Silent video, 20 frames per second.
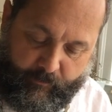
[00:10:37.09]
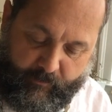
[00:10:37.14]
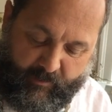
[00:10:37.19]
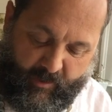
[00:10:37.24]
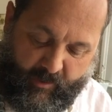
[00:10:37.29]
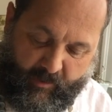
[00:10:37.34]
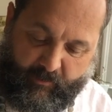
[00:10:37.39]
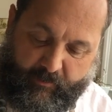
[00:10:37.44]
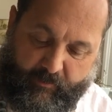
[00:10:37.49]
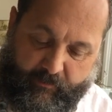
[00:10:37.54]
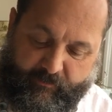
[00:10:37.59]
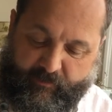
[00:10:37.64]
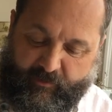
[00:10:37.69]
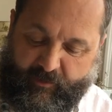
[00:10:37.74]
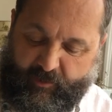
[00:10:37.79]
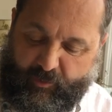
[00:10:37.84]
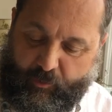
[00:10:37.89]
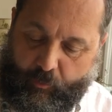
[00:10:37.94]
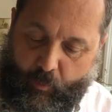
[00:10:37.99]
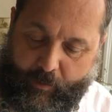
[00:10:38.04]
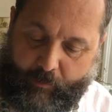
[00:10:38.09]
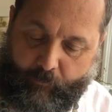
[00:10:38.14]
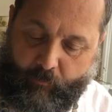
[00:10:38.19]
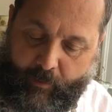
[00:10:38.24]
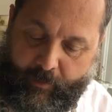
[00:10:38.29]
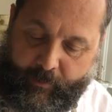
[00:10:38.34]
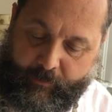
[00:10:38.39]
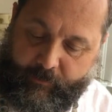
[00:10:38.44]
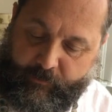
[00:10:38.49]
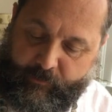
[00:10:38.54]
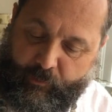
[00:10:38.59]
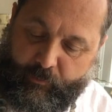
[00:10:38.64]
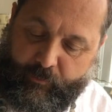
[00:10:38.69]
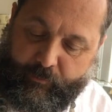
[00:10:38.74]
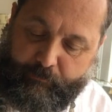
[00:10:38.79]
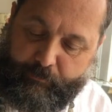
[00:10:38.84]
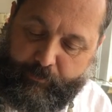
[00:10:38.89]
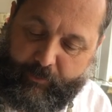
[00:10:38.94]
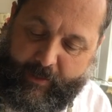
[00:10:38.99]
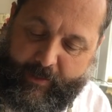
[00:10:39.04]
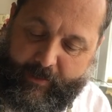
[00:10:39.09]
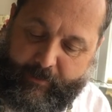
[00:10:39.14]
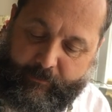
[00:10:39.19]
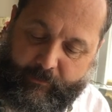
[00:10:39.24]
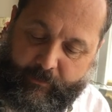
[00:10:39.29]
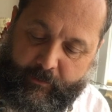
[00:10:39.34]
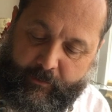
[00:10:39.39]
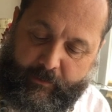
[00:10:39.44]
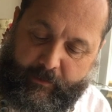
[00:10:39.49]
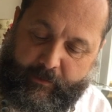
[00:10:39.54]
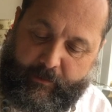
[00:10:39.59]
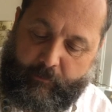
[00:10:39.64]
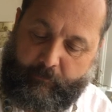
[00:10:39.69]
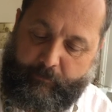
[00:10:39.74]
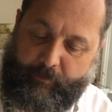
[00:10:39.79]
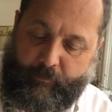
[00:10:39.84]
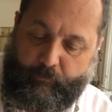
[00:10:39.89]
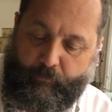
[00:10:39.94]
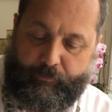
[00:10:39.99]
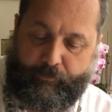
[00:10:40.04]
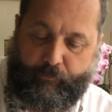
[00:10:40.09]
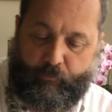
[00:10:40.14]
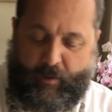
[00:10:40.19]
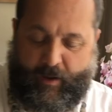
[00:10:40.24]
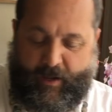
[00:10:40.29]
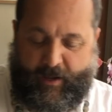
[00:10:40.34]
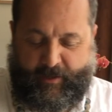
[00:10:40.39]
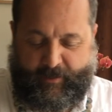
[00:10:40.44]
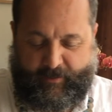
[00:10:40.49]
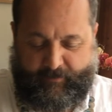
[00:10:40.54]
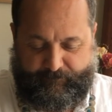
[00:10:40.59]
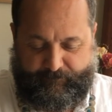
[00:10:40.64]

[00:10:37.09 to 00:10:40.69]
color doesn't look quite right, you can blend a little bit with the rag.